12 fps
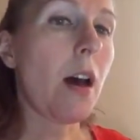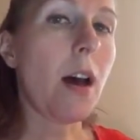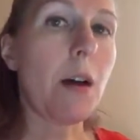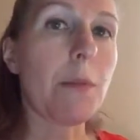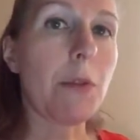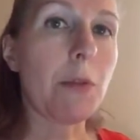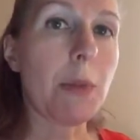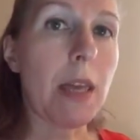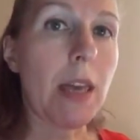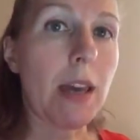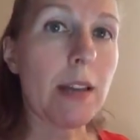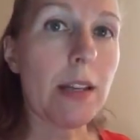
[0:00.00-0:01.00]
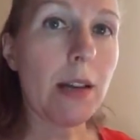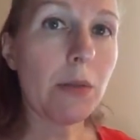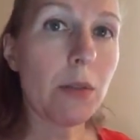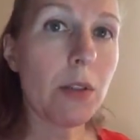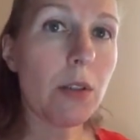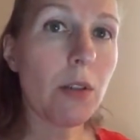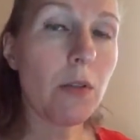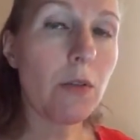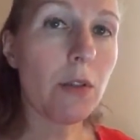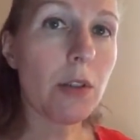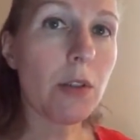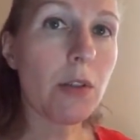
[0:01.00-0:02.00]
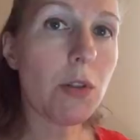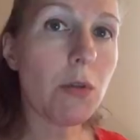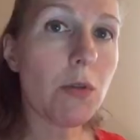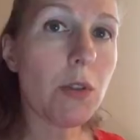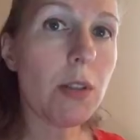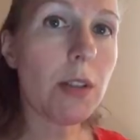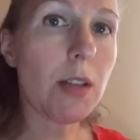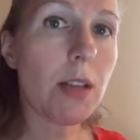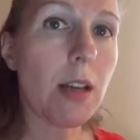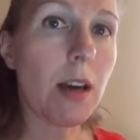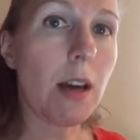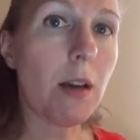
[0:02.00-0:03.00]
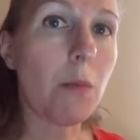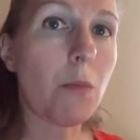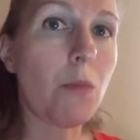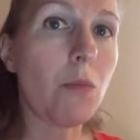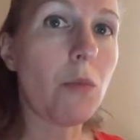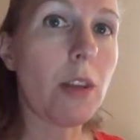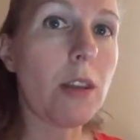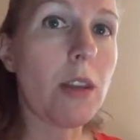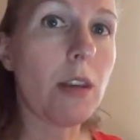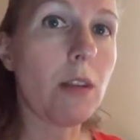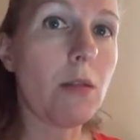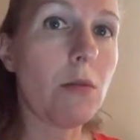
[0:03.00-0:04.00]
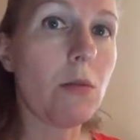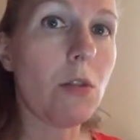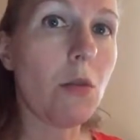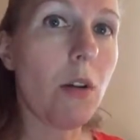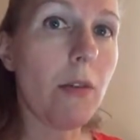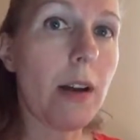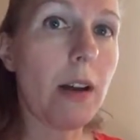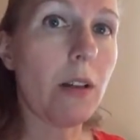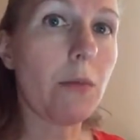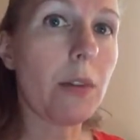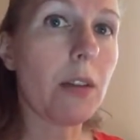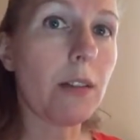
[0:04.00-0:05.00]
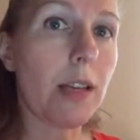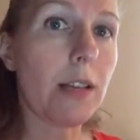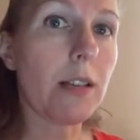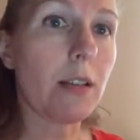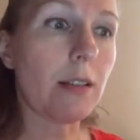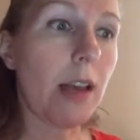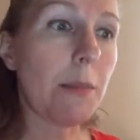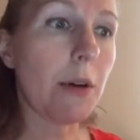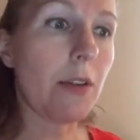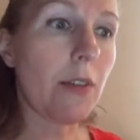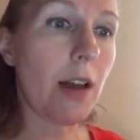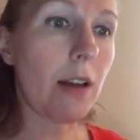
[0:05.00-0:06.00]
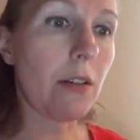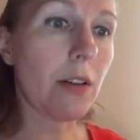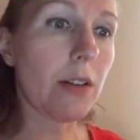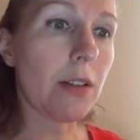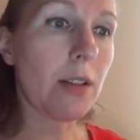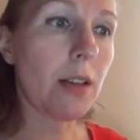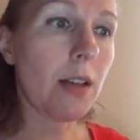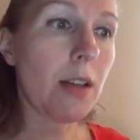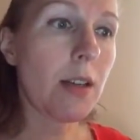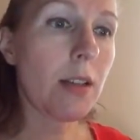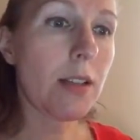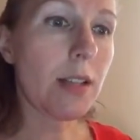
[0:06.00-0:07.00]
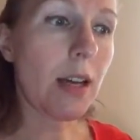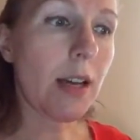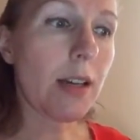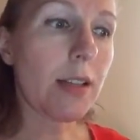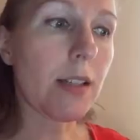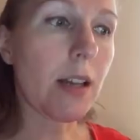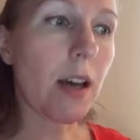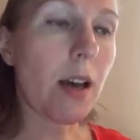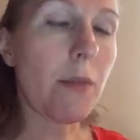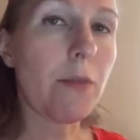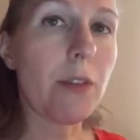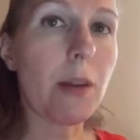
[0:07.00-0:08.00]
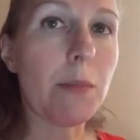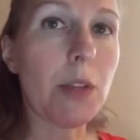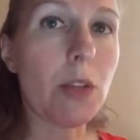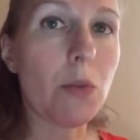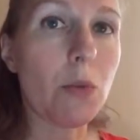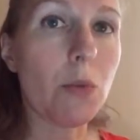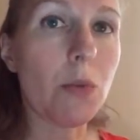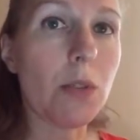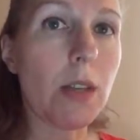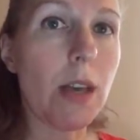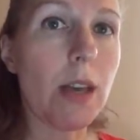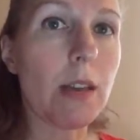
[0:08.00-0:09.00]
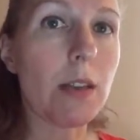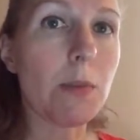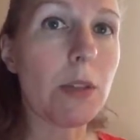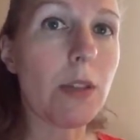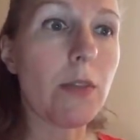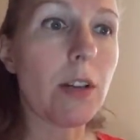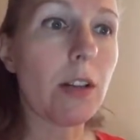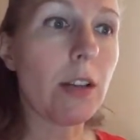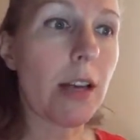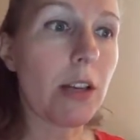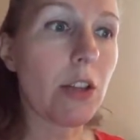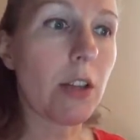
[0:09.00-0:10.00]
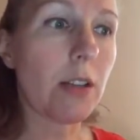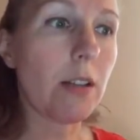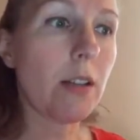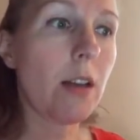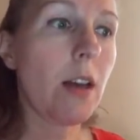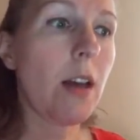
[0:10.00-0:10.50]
There would be handouts for the students with the URL, with the link to the Library of Congress site for them to use and the specific collection